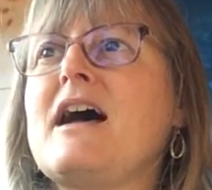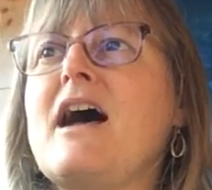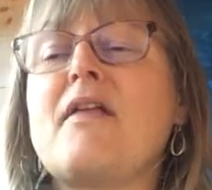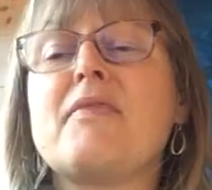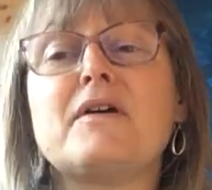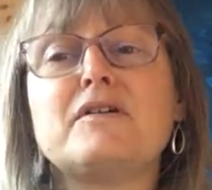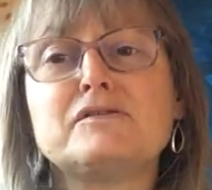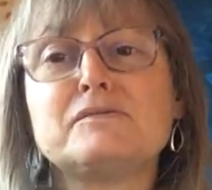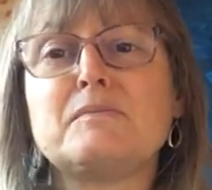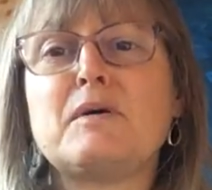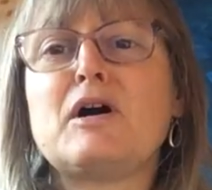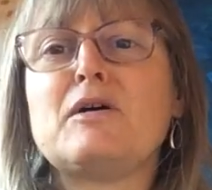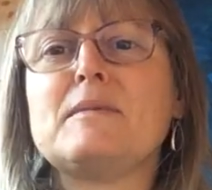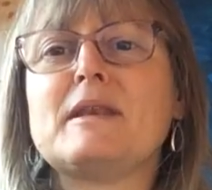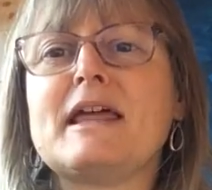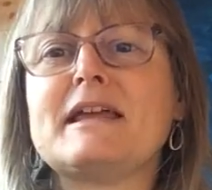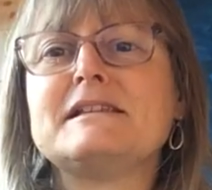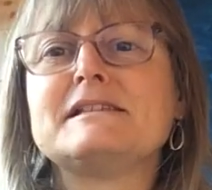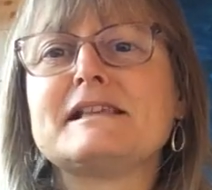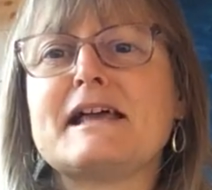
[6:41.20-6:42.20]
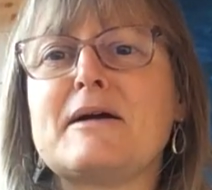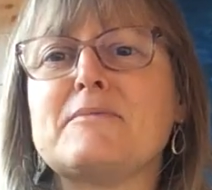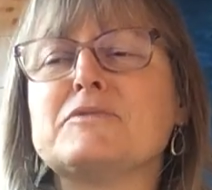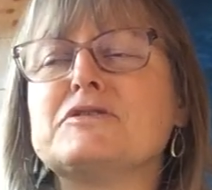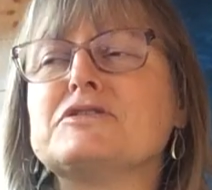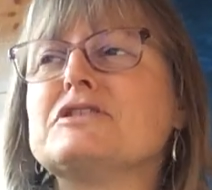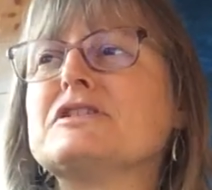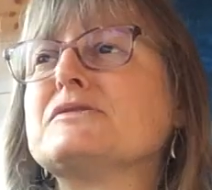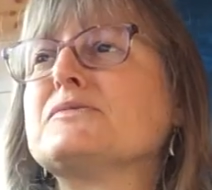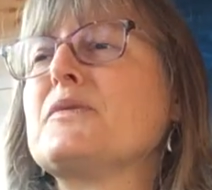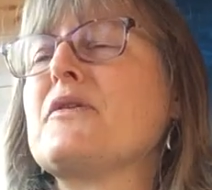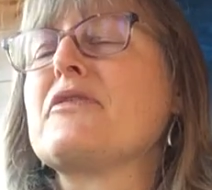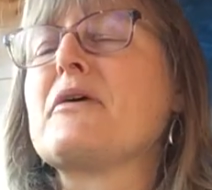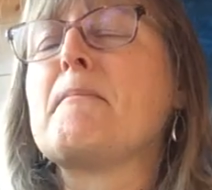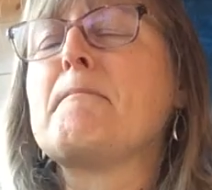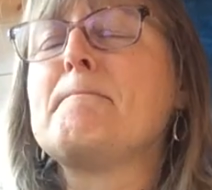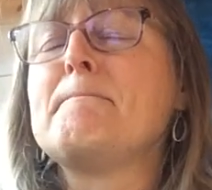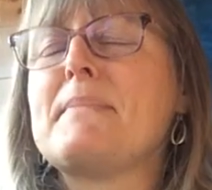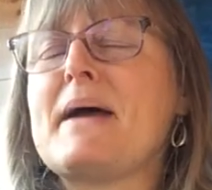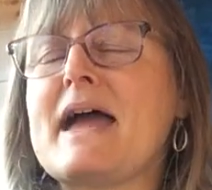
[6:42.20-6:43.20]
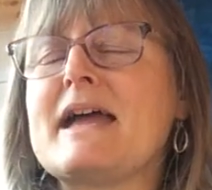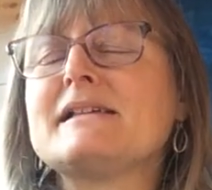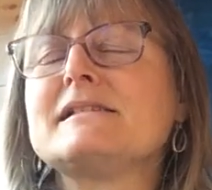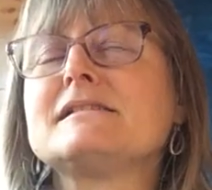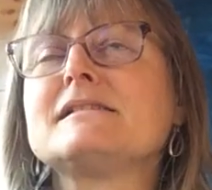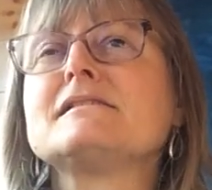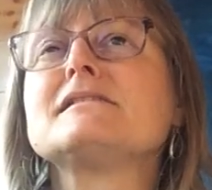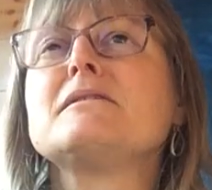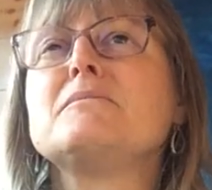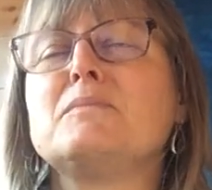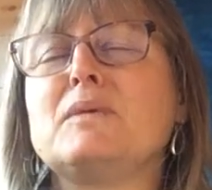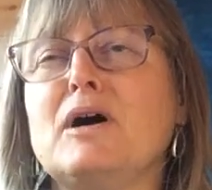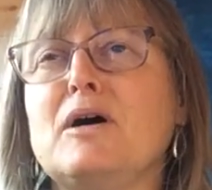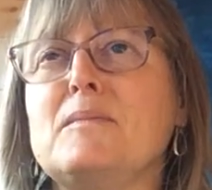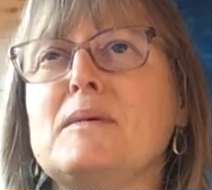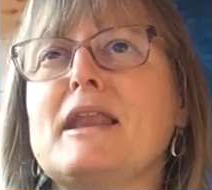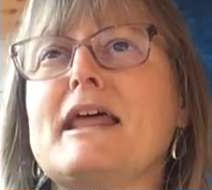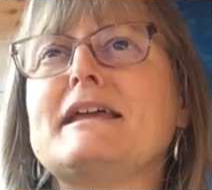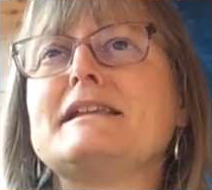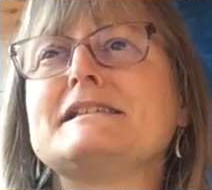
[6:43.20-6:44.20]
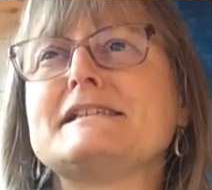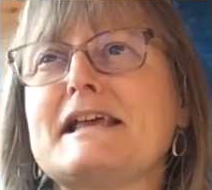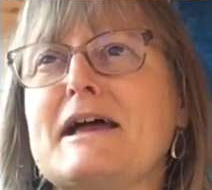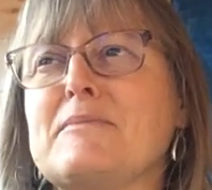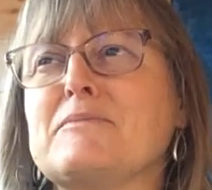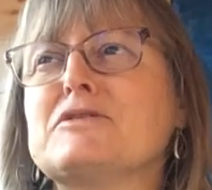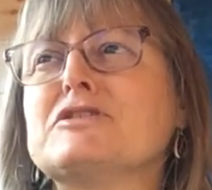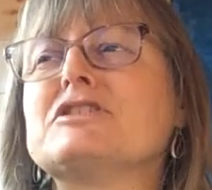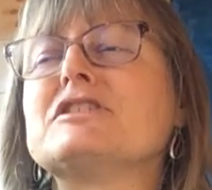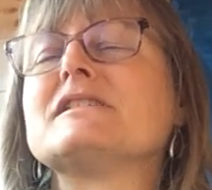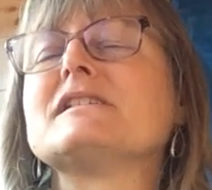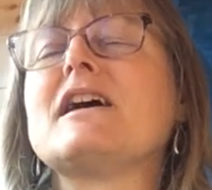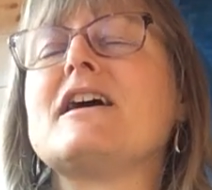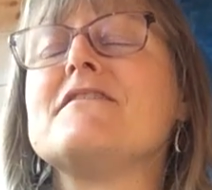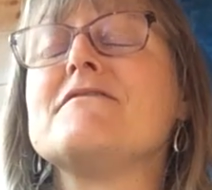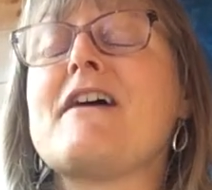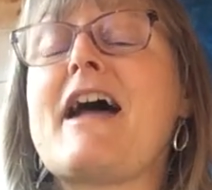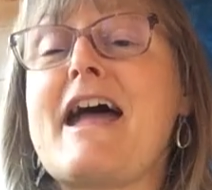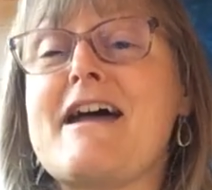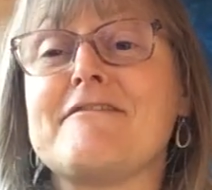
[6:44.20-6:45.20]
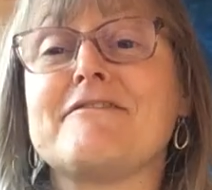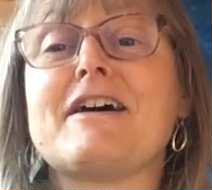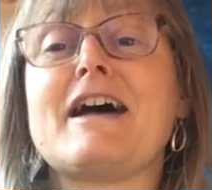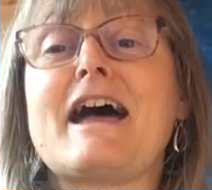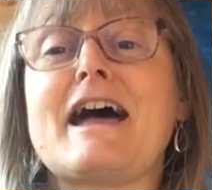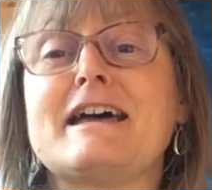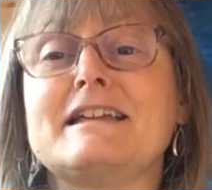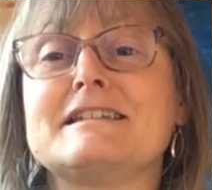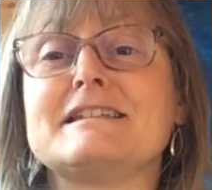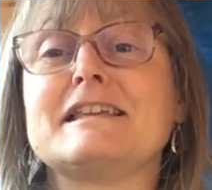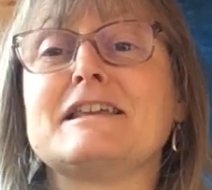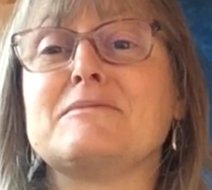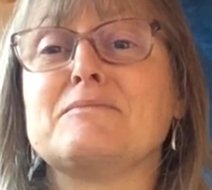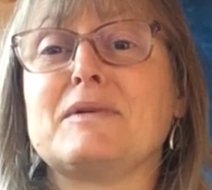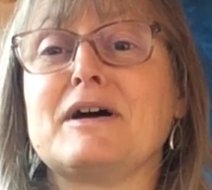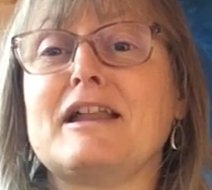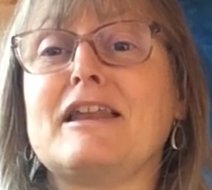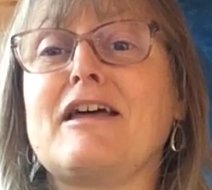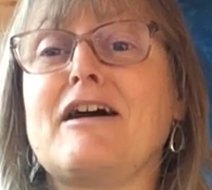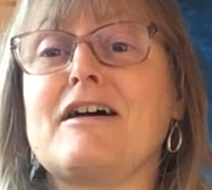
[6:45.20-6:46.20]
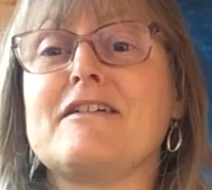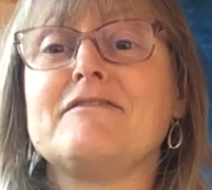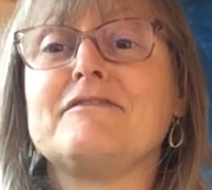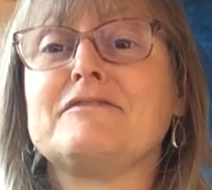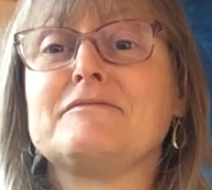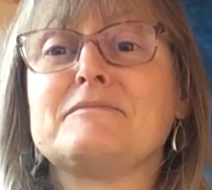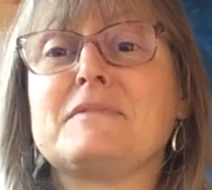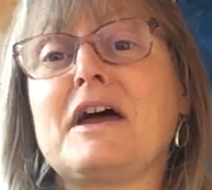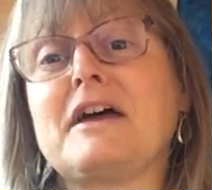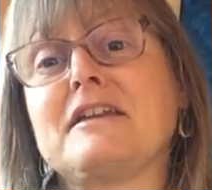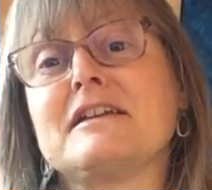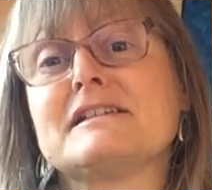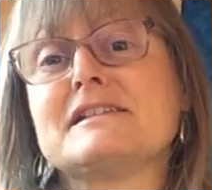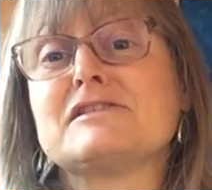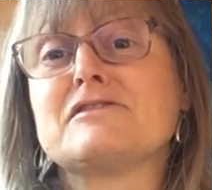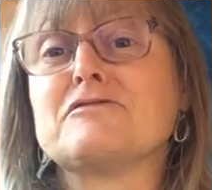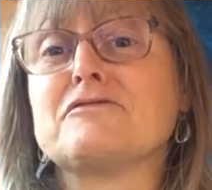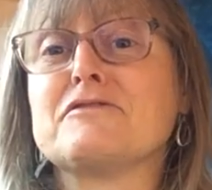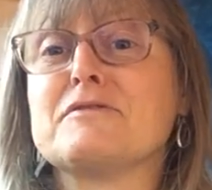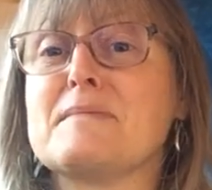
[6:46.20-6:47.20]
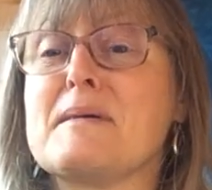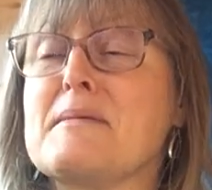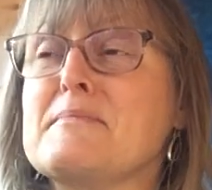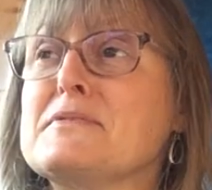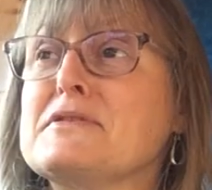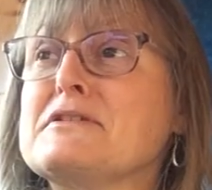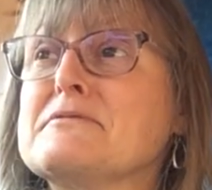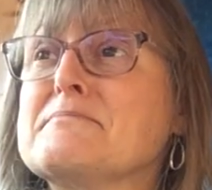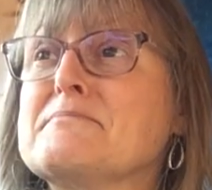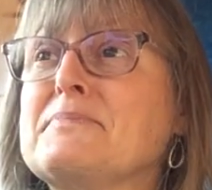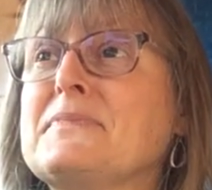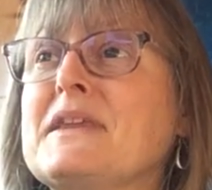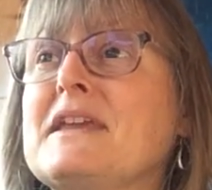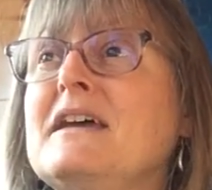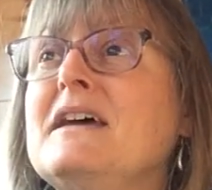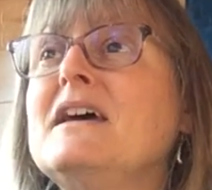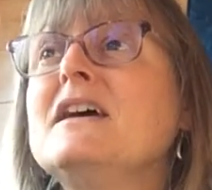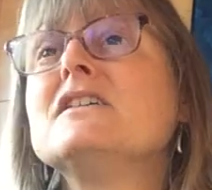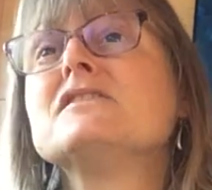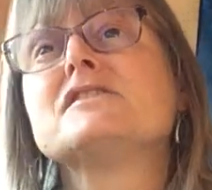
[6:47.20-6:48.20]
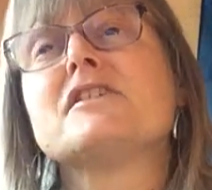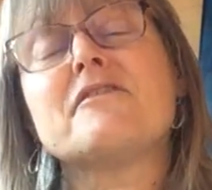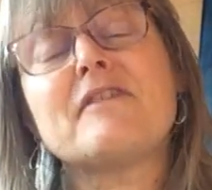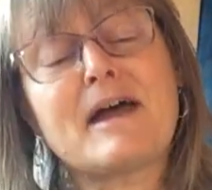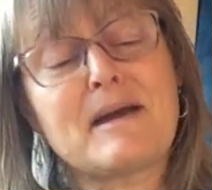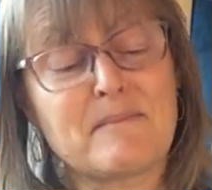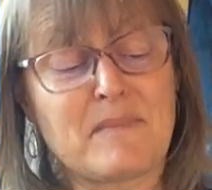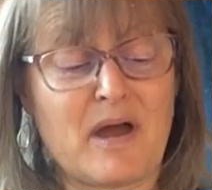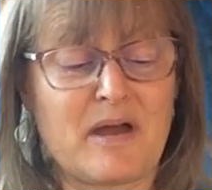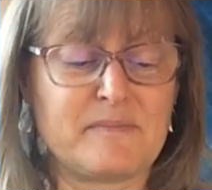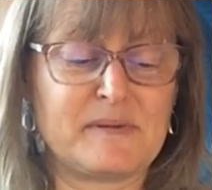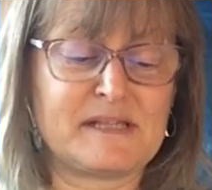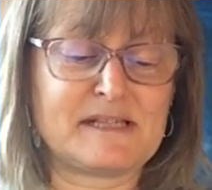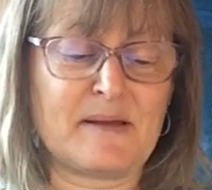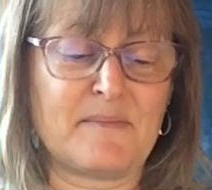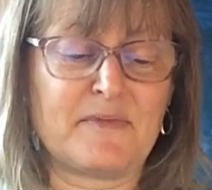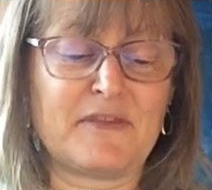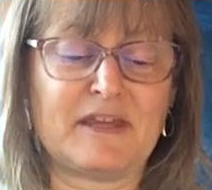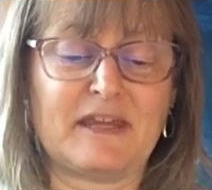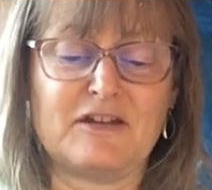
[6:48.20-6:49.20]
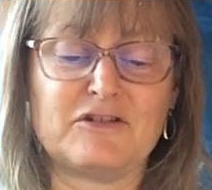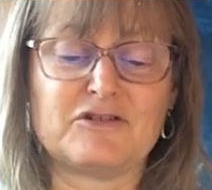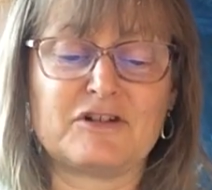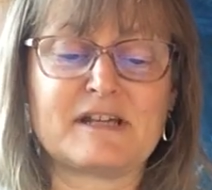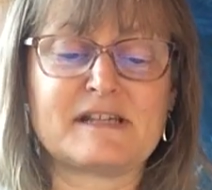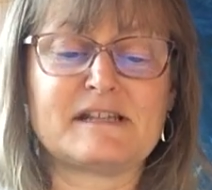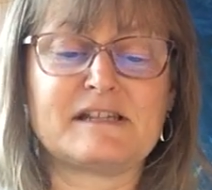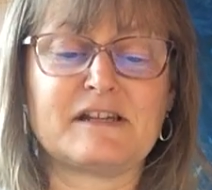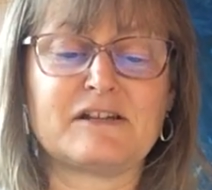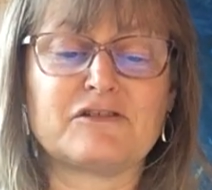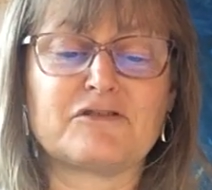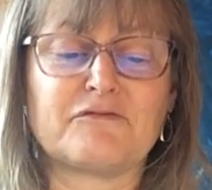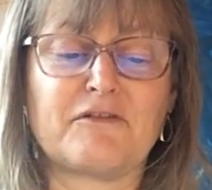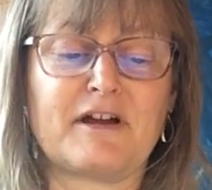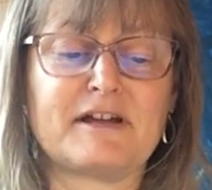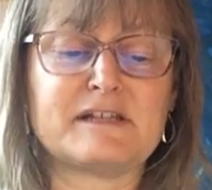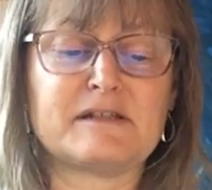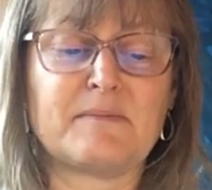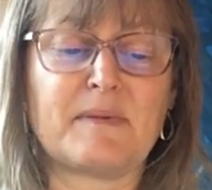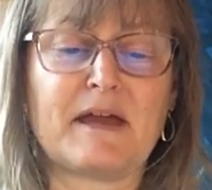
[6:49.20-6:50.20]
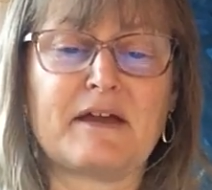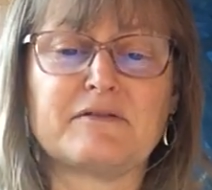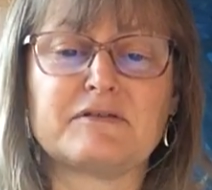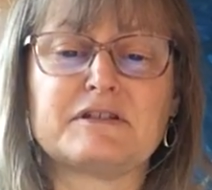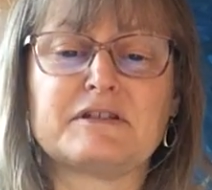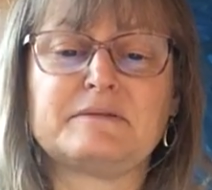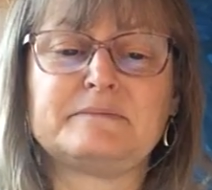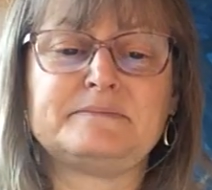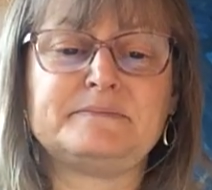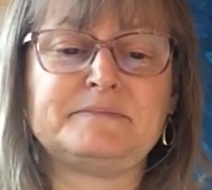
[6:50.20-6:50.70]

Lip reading: And those marmalade sandwiches were the best marmalade sandwiches I've ever had in my life, and I still remember them. So that might be something interesting to write about.